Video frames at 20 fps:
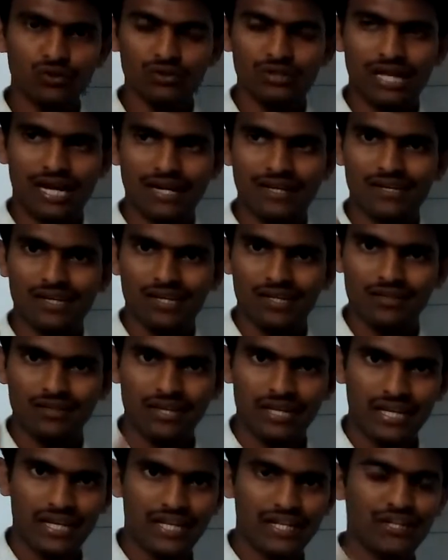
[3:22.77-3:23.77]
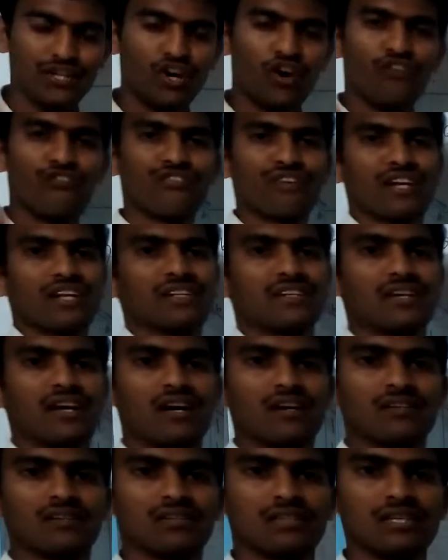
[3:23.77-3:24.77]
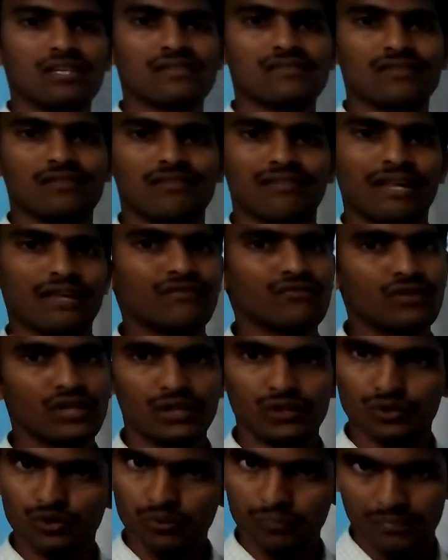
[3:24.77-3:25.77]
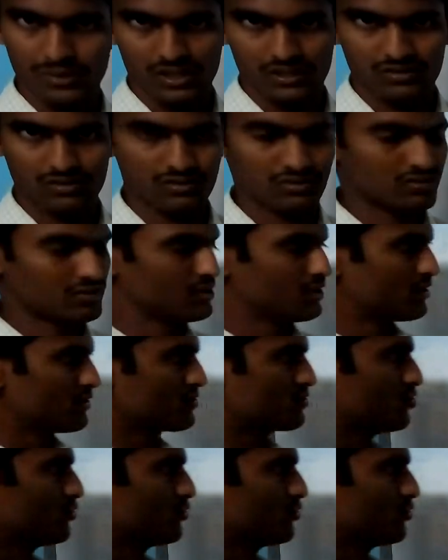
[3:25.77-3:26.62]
that the area of rectangle is length into breadth. So